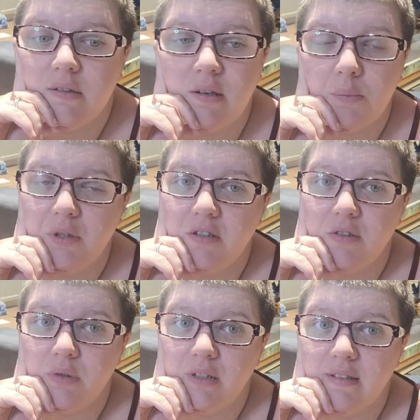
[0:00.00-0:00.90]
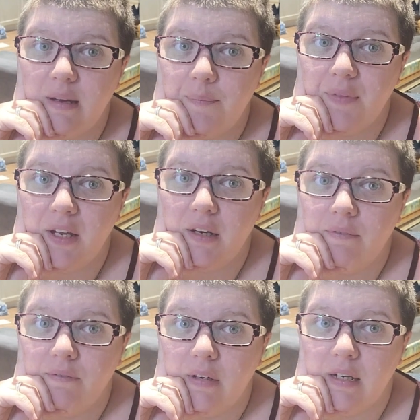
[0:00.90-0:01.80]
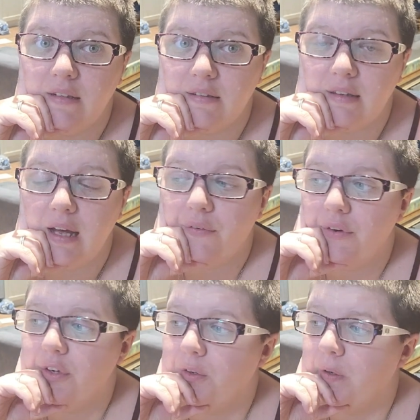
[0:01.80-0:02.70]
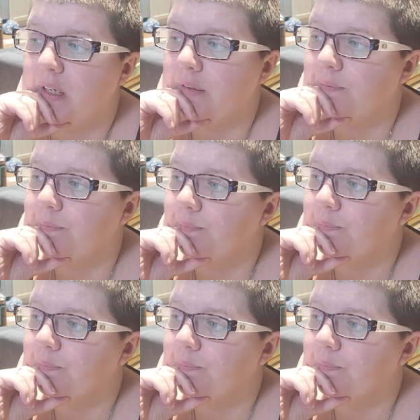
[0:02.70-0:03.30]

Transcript: Someone's doing something, and it's loud and annoying.